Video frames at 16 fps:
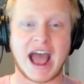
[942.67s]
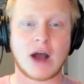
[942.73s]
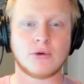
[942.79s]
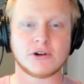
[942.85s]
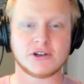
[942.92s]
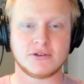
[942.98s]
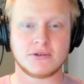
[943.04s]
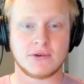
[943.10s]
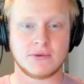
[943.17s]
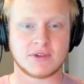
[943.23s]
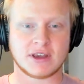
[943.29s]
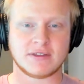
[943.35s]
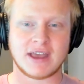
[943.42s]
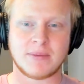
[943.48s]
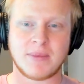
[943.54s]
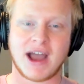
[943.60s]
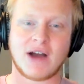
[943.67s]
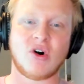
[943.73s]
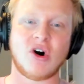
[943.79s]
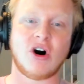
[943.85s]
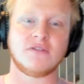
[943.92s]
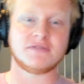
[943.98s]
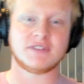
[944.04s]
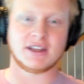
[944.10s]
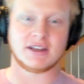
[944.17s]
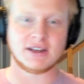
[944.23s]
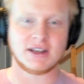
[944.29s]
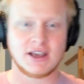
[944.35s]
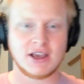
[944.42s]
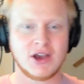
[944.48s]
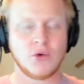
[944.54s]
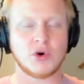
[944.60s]
how are you using them, how often,
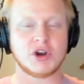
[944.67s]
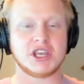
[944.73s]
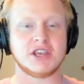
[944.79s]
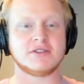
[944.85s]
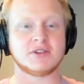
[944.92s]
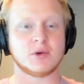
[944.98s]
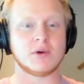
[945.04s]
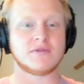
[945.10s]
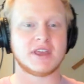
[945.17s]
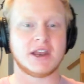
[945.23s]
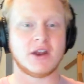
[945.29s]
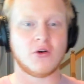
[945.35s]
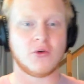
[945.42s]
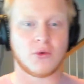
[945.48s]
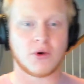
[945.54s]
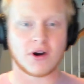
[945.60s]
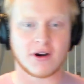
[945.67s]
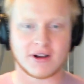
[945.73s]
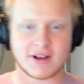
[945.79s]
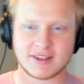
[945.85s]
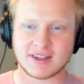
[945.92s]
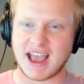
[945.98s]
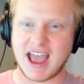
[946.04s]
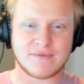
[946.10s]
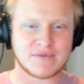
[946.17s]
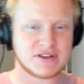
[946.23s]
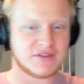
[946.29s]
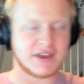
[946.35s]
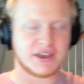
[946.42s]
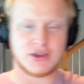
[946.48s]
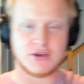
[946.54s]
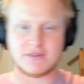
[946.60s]
what do you do if they don't work? It's like
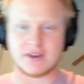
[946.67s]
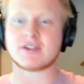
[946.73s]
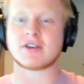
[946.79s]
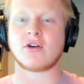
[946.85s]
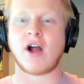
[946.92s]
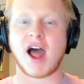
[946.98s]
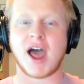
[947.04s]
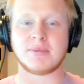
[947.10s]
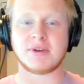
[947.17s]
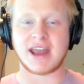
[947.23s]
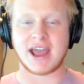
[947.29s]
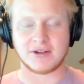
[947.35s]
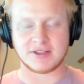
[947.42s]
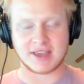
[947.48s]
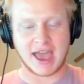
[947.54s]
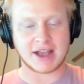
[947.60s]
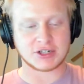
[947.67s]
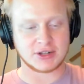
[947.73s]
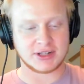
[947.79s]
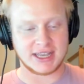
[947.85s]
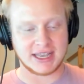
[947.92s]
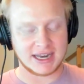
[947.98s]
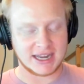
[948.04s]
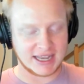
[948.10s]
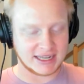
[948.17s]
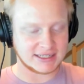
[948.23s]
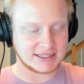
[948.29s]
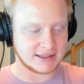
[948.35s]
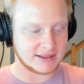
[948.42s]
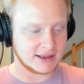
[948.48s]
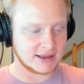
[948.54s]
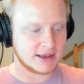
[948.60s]
everything you've described. Now it's actually getting
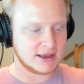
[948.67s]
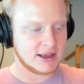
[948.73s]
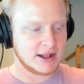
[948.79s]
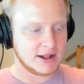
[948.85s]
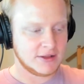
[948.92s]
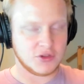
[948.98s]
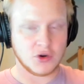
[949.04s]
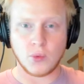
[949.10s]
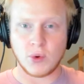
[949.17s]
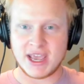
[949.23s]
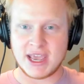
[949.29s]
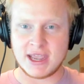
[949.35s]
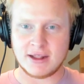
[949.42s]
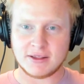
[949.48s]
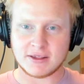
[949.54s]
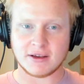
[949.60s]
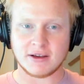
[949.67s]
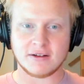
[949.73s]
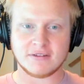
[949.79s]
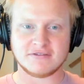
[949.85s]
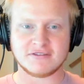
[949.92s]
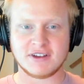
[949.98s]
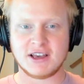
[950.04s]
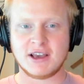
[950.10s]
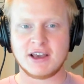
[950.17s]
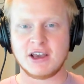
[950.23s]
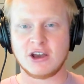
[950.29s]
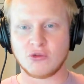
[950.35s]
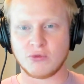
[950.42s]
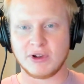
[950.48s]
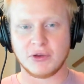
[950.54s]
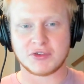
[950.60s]
into the weeds of
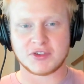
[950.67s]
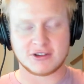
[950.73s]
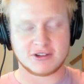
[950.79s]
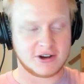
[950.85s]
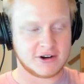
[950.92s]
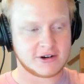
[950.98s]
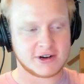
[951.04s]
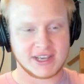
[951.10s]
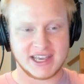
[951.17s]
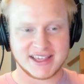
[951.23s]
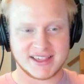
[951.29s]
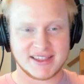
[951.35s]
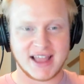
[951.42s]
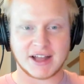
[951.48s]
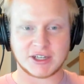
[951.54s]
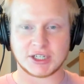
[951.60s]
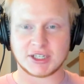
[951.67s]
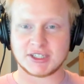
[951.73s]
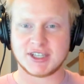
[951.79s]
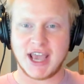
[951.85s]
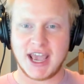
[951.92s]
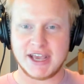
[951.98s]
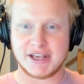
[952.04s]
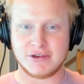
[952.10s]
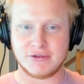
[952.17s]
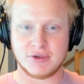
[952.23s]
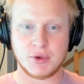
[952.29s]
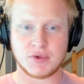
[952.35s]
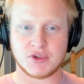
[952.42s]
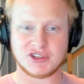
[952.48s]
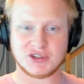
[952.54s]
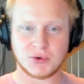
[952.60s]
real security is not just saying you
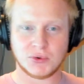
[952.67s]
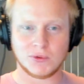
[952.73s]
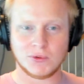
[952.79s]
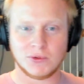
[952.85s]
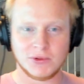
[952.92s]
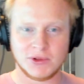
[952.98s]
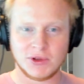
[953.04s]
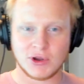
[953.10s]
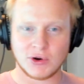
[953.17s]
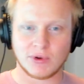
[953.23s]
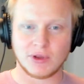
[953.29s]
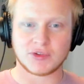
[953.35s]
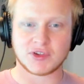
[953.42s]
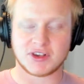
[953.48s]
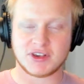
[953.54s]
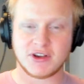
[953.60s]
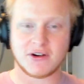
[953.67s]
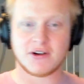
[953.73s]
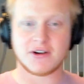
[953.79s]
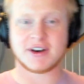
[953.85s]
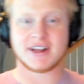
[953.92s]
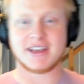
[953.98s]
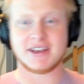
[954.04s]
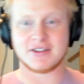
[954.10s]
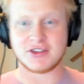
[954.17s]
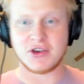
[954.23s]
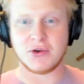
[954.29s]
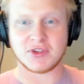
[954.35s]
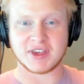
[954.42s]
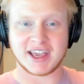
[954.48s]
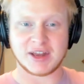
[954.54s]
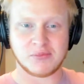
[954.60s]
use a tool. Real security is
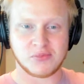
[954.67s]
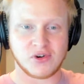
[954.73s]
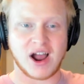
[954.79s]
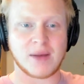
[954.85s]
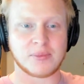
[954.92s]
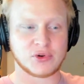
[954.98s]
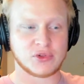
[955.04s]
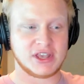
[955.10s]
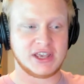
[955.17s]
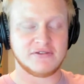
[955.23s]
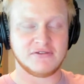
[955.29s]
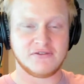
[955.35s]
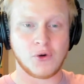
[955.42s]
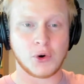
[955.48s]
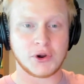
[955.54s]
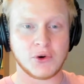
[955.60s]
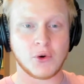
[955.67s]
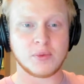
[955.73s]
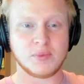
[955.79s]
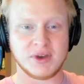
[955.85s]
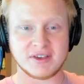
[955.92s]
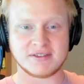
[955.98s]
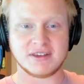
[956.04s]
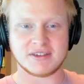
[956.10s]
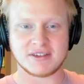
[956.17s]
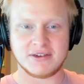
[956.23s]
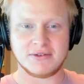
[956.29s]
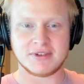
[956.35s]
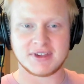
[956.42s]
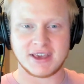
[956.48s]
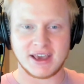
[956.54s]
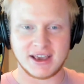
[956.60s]
using it properly for your business
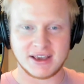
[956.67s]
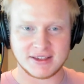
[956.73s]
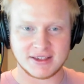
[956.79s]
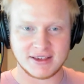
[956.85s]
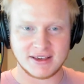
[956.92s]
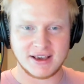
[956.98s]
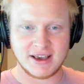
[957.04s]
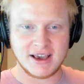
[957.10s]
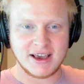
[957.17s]
use case.